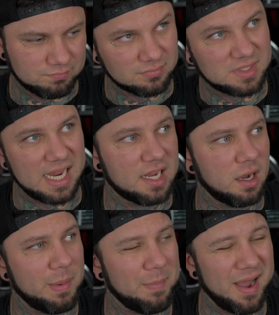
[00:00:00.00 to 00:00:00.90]
take
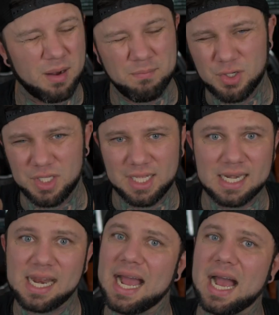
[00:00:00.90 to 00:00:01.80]
up about $1.5
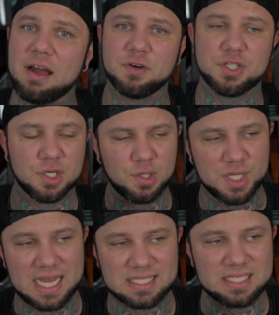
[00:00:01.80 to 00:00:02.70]
million or so of
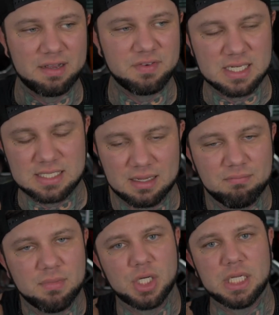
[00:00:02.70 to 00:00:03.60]
that 7 to
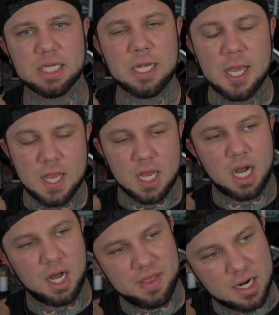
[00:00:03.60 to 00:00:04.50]
10 million.
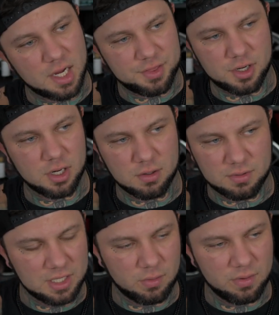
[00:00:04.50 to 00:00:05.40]
That other,
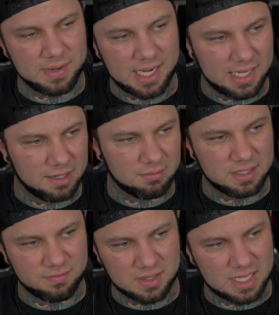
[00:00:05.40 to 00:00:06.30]
remaining
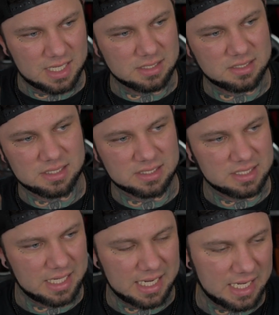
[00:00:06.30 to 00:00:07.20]
whatever that is,
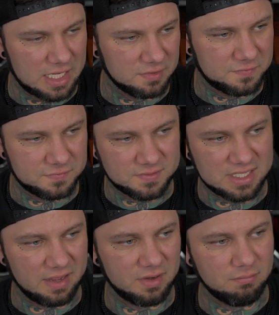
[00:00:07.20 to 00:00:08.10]
6.5,
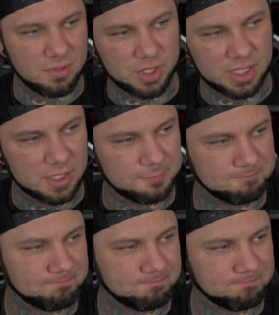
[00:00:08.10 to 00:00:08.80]
7 million,